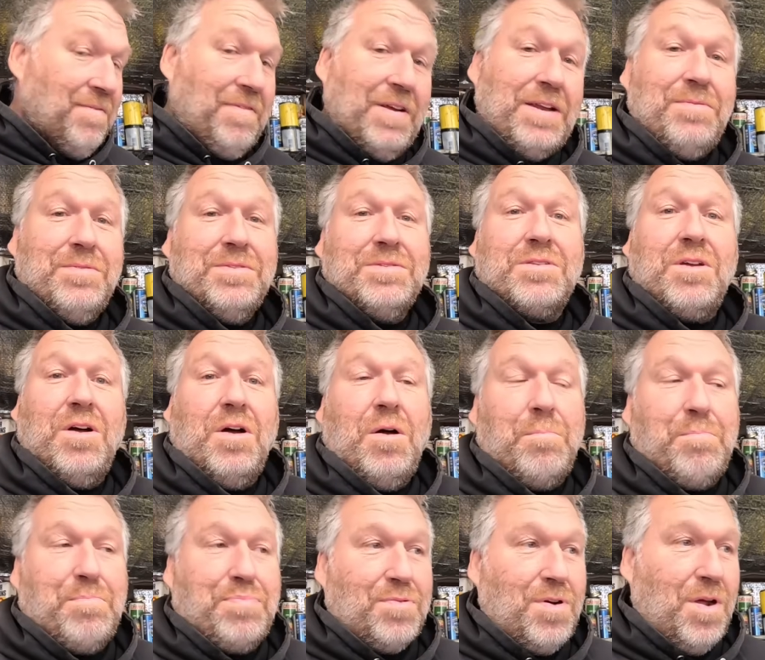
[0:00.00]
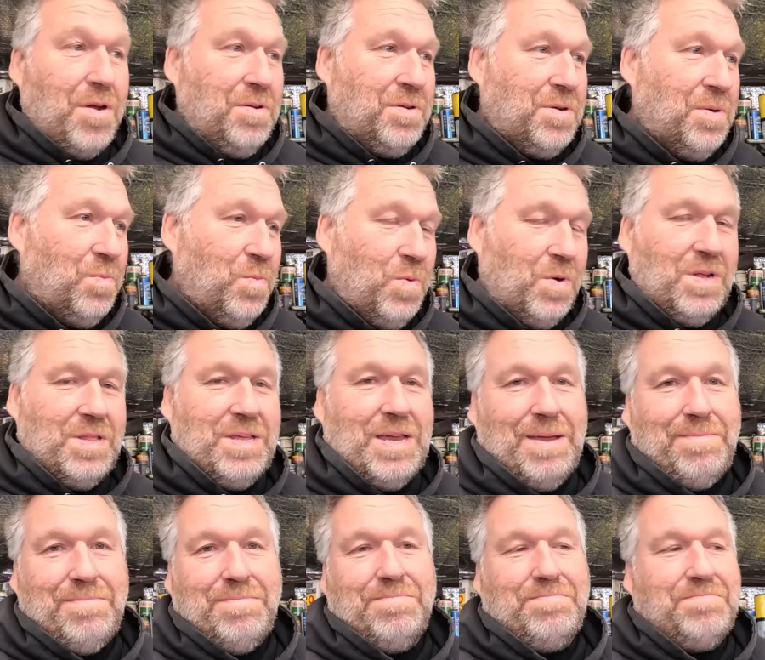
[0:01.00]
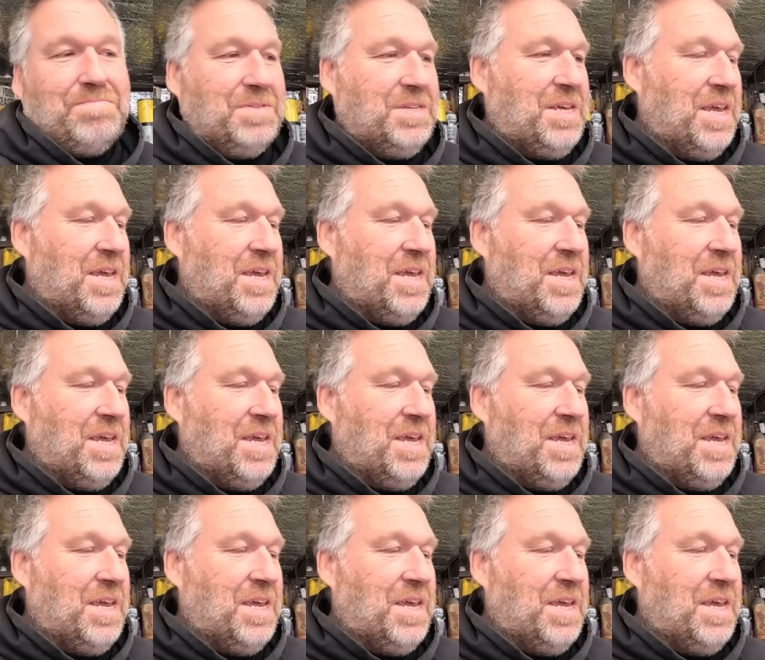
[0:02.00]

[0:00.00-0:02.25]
If anyone's got a broken one of them